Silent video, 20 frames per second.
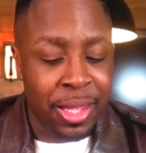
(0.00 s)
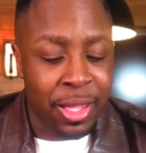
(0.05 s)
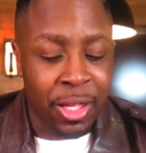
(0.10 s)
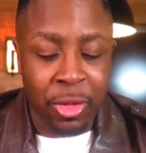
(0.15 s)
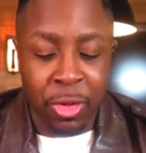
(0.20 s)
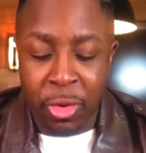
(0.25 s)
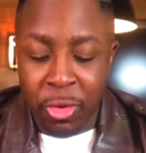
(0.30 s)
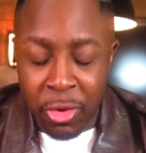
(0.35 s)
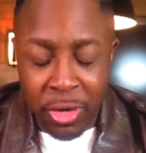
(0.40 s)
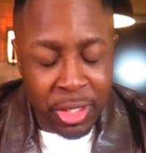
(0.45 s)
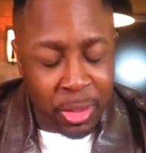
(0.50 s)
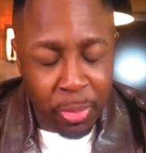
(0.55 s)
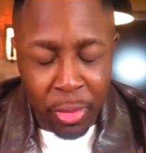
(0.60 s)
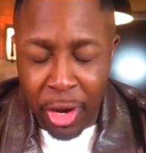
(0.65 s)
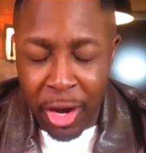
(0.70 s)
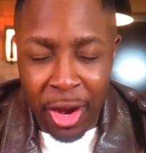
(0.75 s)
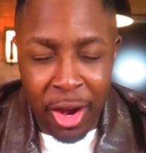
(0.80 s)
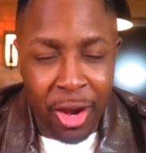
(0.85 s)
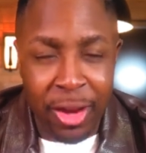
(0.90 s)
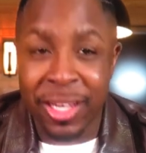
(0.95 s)
The Lord's
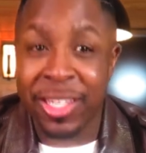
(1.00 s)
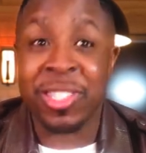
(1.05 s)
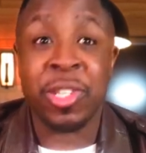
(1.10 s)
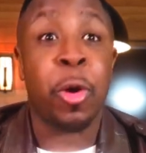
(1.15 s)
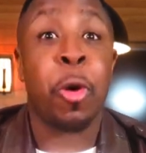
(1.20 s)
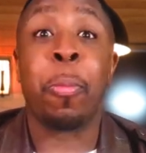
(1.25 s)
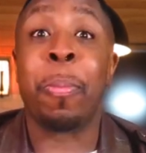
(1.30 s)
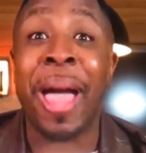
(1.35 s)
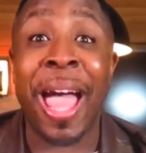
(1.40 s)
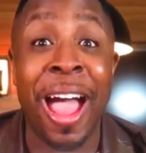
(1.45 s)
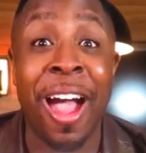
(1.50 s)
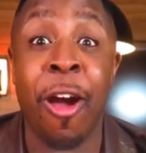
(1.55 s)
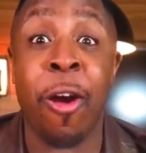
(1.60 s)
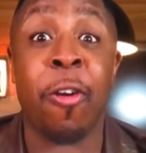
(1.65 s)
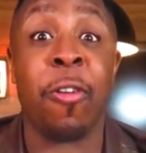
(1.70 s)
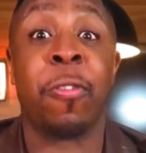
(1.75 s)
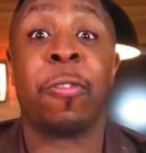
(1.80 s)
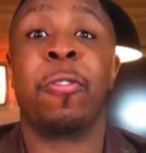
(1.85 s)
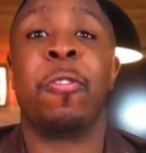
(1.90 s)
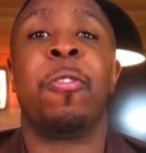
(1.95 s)
Prayer is so
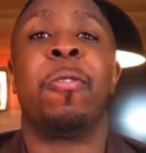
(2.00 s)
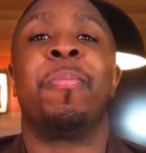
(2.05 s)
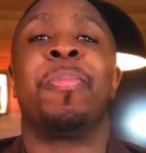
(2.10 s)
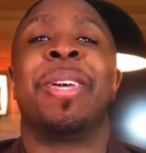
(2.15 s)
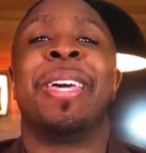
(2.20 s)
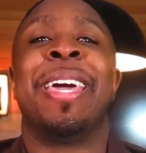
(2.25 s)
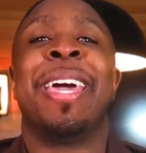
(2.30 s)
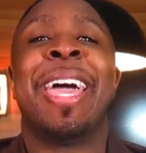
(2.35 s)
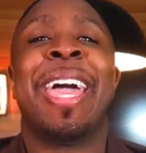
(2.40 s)
powerful.